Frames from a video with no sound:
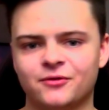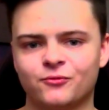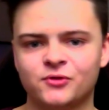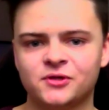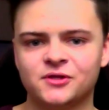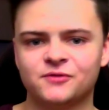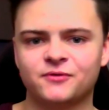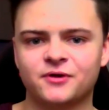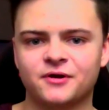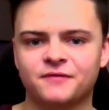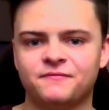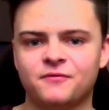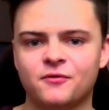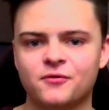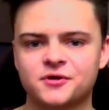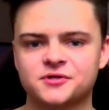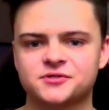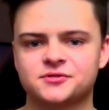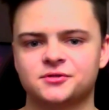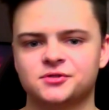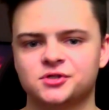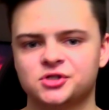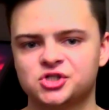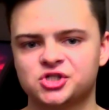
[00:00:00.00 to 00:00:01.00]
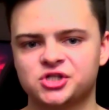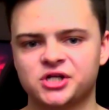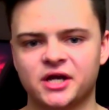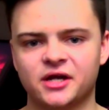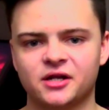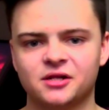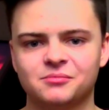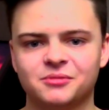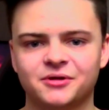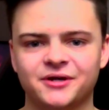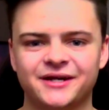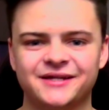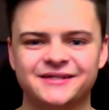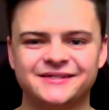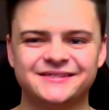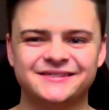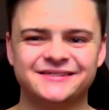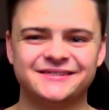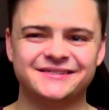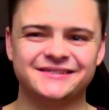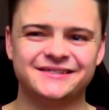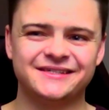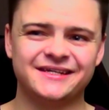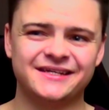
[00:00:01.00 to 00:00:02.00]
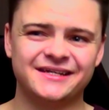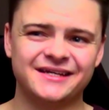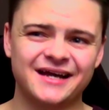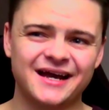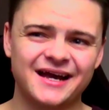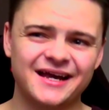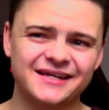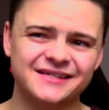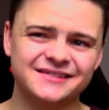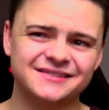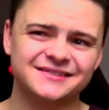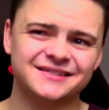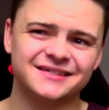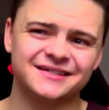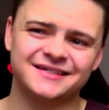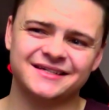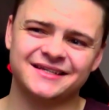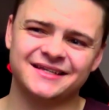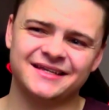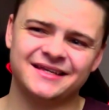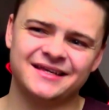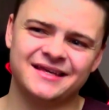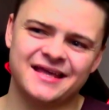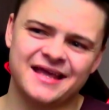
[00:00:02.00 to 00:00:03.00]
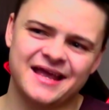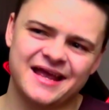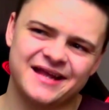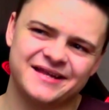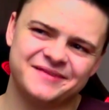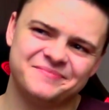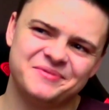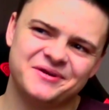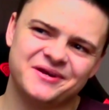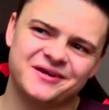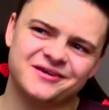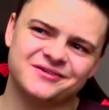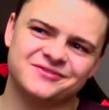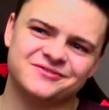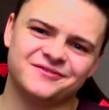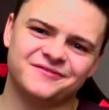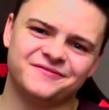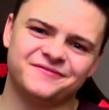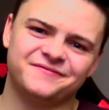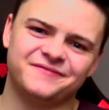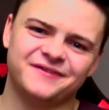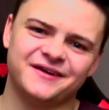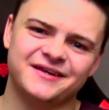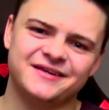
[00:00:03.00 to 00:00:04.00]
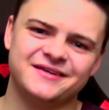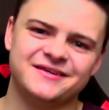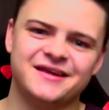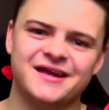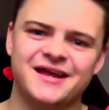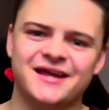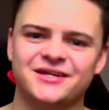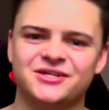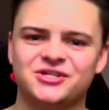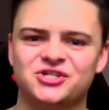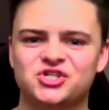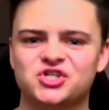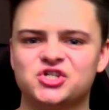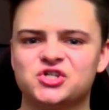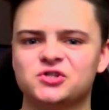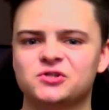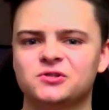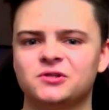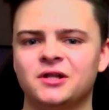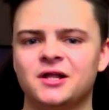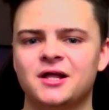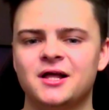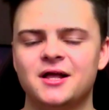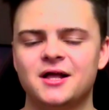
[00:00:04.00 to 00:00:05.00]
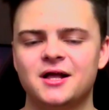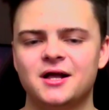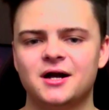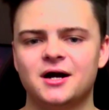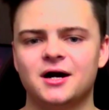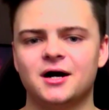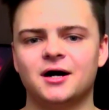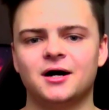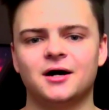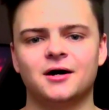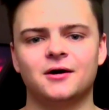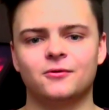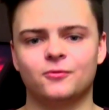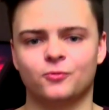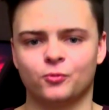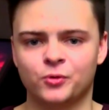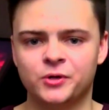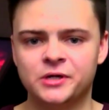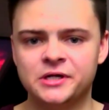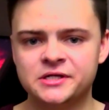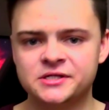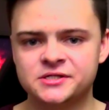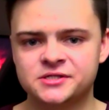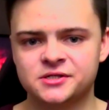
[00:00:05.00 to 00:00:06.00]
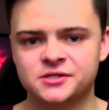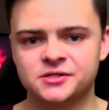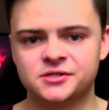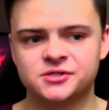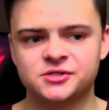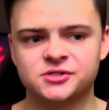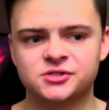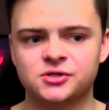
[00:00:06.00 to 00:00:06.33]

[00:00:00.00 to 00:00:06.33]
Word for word: i really want to focus on this channel but i kinda can't because of financial uh, reasons.